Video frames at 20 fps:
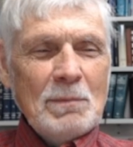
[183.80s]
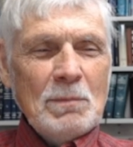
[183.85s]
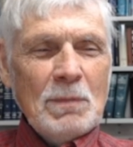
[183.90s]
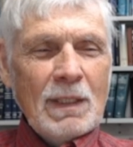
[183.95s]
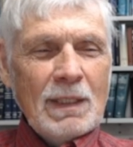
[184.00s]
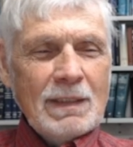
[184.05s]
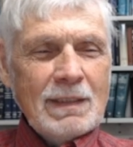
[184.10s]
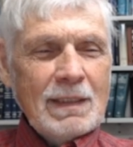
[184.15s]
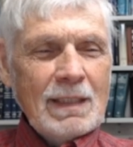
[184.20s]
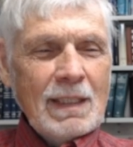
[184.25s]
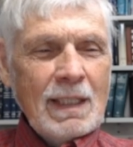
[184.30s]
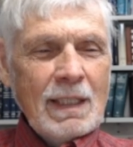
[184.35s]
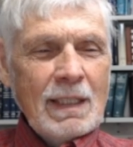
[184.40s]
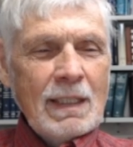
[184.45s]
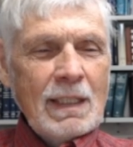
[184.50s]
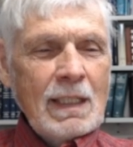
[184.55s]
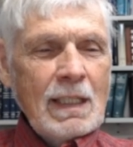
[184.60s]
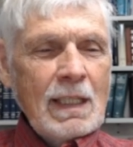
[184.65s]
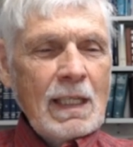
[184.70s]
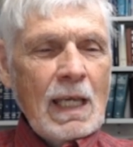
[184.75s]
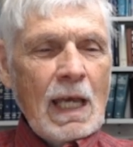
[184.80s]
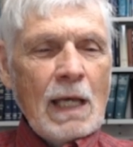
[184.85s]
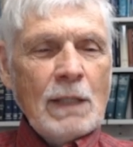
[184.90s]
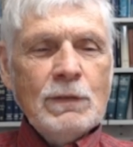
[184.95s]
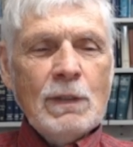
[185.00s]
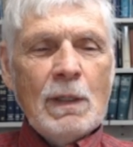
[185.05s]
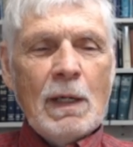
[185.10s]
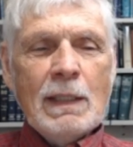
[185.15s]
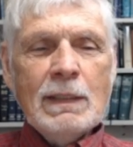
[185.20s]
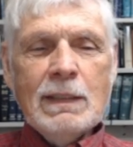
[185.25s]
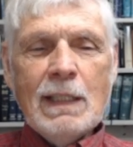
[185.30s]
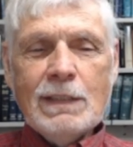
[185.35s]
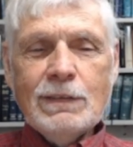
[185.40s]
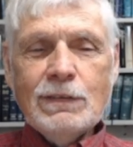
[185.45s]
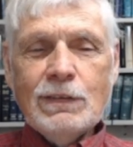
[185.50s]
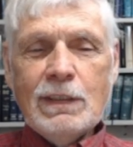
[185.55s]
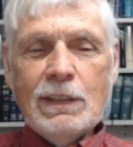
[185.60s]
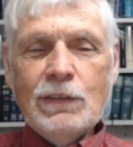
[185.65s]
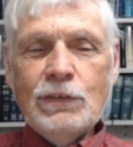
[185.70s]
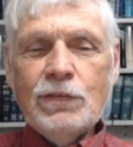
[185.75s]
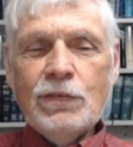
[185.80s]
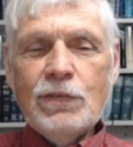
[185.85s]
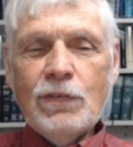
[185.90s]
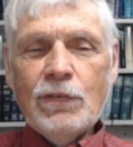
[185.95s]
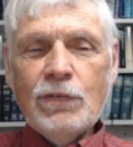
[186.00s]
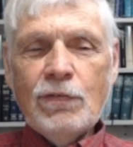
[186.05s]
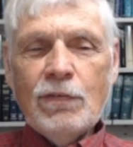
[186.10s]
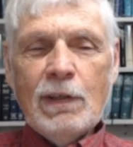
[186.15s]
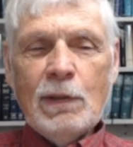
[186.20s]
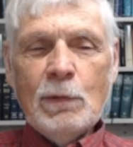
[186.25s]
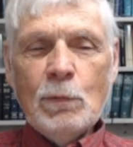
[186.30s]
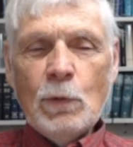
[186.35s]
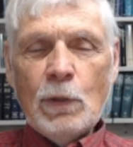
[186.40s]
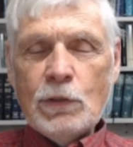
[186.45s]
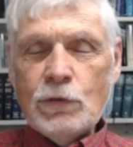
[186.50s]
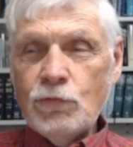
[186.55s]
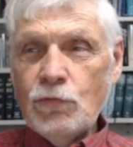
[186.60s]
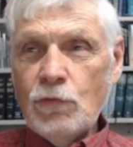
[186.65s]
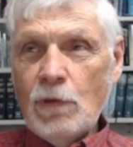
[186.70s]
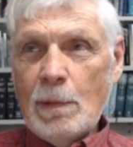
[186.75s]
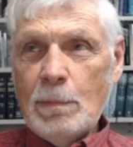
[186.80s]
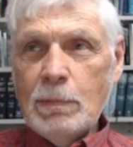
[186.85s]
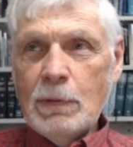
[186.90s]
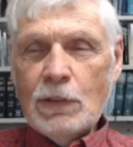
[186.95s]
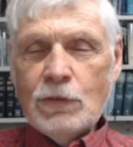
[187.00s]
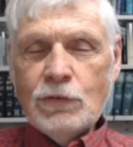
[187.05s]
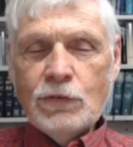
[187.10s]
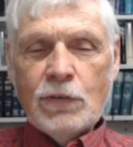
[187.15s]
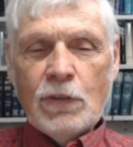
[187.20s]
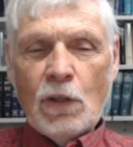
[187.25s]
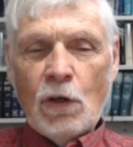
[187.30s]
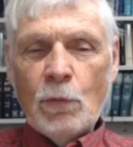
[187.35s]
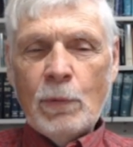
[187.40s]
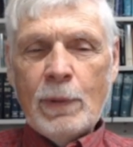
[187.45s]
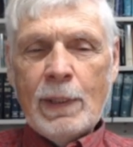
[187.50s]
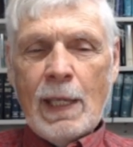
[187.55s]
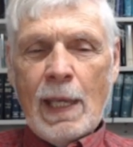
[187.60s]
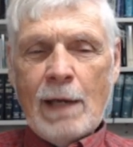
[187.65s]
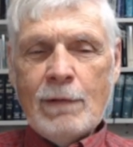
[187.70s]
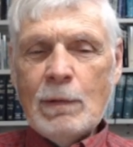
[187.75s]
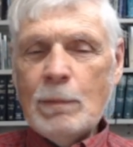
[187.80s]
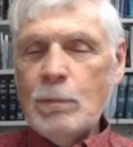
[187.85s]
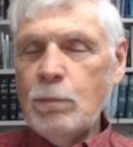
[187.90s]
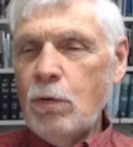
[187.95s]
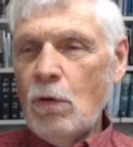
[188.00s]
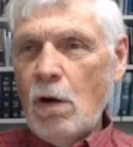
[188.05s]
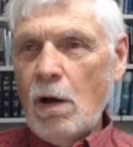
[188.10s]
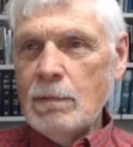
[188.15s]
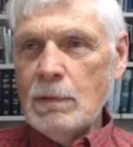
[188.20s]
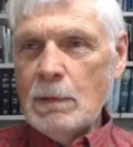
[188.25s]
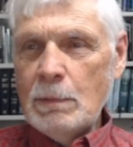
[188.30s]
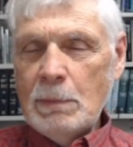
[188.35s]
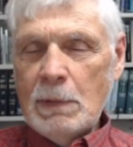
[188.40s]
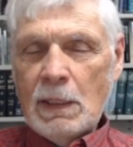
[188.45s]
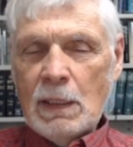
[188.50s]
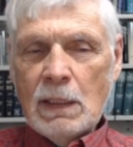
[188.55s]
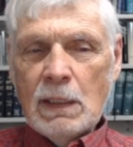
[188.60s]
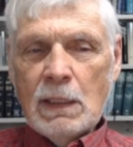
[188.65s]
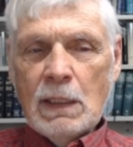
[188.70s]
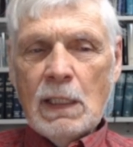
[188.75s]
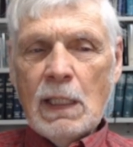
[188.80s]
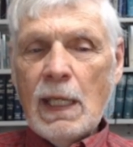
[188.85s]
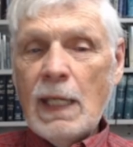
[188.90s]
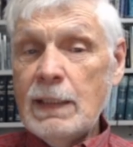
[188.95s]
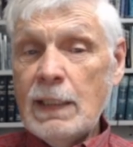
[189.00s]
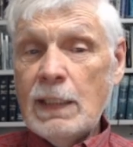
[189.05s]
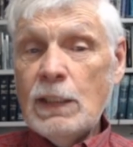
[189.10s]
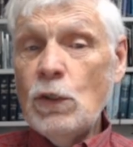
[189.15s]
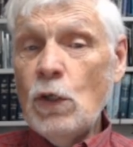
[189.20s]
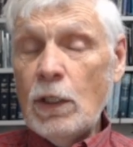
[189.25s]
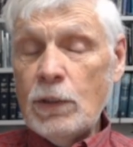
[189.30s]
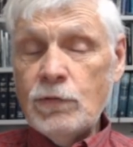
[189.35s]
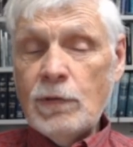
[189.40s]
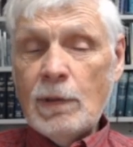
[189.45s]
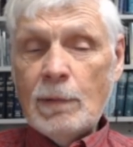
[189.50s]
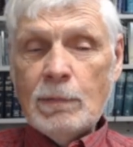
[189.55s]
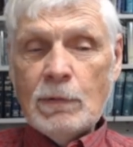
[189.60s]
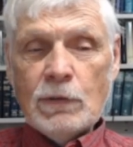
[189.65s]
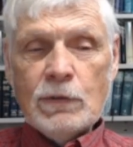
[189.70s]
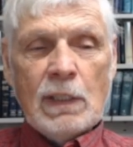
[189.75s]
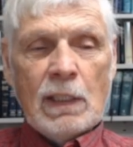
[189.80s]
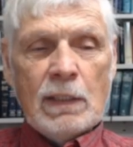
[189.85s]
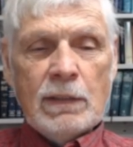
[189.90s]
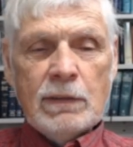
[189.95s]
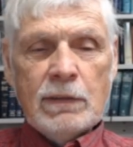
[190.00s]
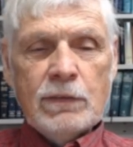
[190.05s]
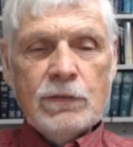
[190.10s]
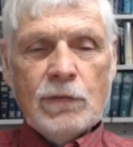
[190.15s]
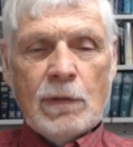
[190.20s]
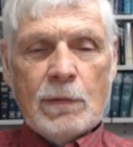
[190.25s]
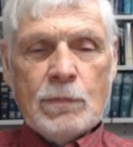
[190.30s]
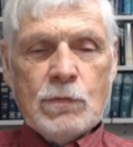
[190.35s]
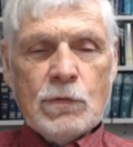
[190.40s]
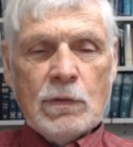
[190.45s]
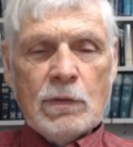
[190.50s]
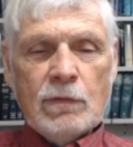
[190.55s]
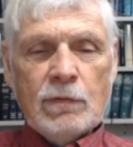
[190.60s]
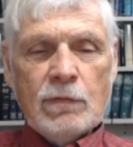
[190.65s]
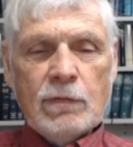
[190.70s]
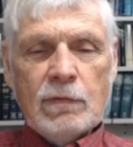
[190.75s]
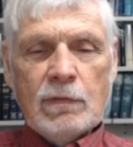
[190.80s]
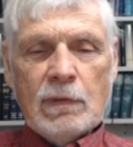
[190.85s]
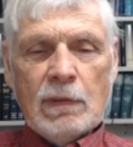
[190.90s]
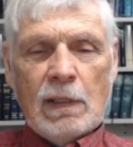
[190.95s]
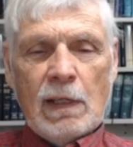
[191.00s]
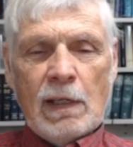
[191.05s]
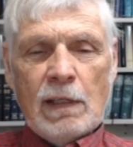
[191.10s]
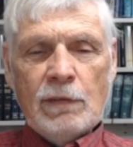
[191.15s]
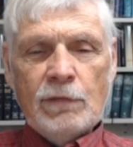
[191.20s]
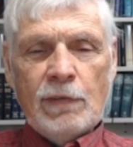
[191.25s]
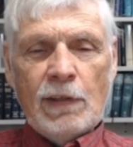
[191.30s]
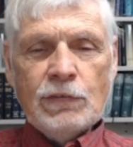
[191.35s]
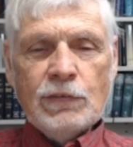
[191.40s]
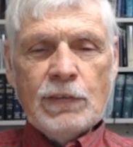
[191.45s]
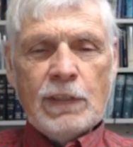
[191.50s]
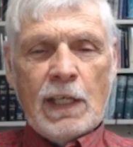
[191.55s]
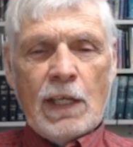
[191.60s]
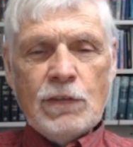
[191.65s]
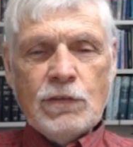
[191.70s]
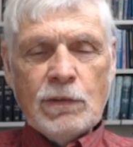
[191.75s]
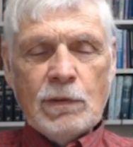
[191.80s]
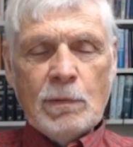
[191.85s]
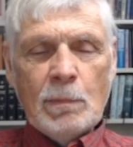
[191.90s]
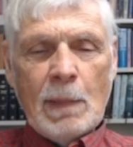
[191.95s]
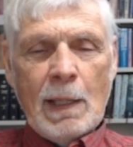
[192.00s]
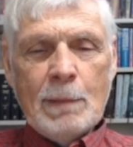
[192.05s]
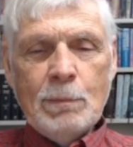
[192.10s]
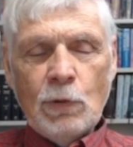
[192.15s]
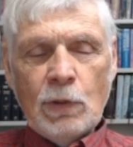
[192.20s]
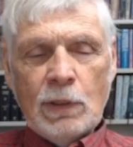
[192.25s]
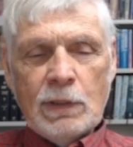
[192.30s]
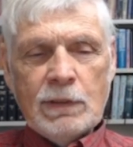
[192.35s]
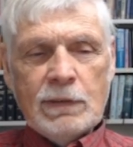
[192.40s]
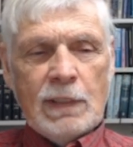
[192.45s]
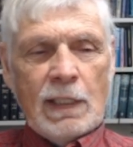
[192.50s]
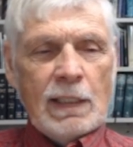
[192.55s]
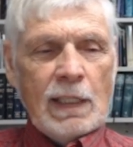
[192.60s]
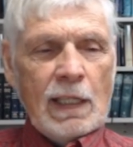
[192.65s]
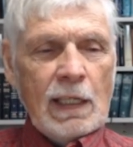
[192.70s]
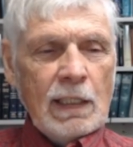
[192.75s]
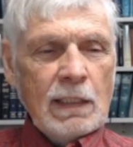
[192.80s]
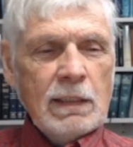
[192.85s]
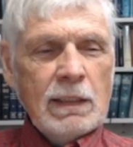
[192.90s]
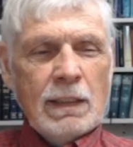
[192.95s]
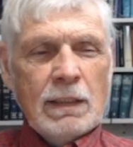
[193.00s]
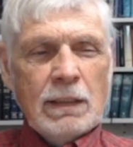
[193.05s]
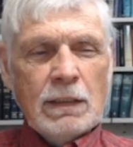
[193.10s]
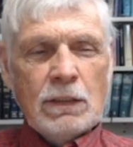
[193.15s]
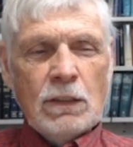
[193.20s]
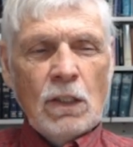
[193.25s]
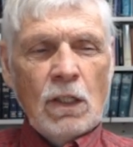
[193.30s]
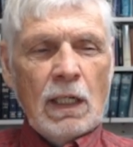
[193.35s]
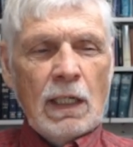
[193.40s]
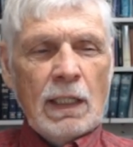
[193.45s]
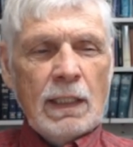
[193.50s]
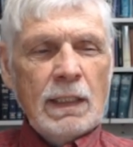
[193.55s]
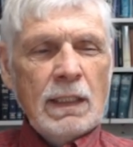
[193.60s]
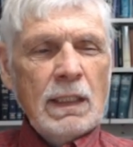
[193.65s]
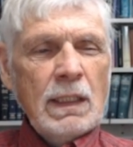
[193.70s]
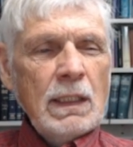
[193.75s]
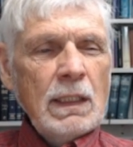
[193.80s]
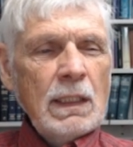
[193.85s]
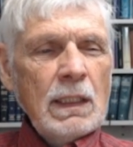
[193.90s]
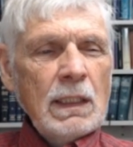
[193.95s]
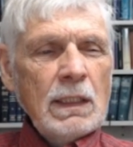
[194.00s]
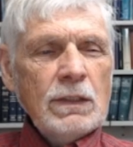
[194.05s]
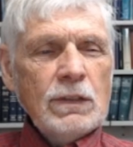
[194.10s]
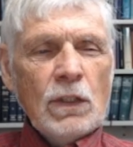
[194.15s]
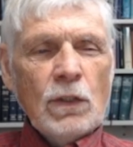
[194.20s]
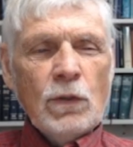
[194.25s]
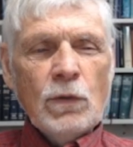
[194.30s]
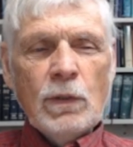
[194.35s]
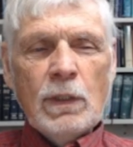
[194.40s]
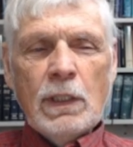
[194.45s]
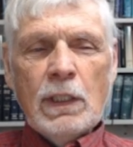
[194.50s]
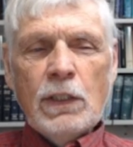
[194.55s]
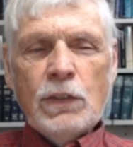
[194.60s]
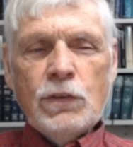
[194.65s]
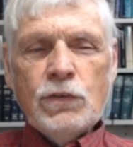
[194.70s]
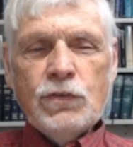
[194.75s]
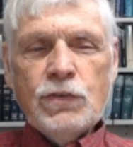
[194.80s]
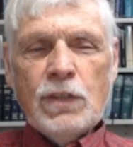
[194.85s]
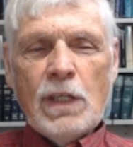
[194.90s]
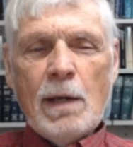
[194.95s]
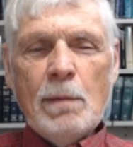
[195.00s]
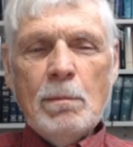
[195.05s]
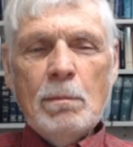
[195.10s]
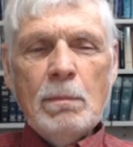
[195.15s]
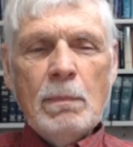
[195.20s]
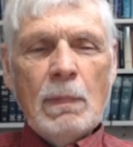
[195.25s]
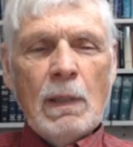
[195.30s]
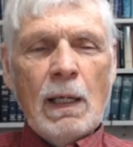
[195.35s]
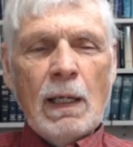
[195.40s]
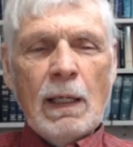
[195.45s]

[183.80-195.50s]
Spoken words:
But so unless these three were triplets, though, we have a problem here. And they're not triplets. Scripture investigation, to my point, say that clearly not. So Shem